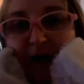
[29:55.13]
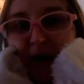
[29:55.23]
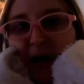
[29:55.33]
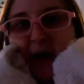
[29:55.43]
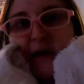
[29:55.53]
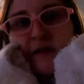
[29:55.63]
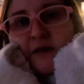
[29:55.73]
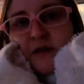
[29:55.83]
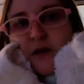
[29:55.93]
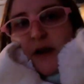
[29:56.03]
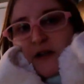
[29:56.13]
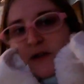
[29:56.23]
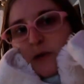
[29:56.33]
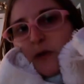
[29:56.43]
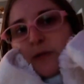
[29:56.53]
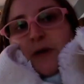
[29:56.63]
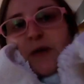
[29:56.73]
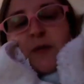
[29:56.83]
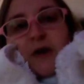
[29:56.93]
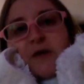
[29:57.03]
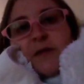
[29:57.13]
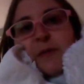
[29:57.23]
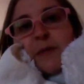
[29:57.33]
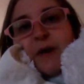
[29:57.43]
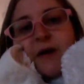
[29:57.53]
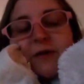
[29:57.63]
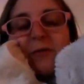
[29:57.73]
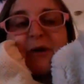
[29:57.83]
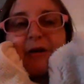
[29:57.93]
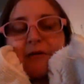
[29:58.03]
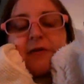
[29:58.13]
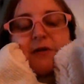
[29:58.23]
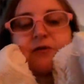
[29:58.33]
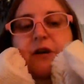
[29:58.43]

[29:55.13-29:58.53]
Hey guys, so I just pulled my rug from the bathroom out of the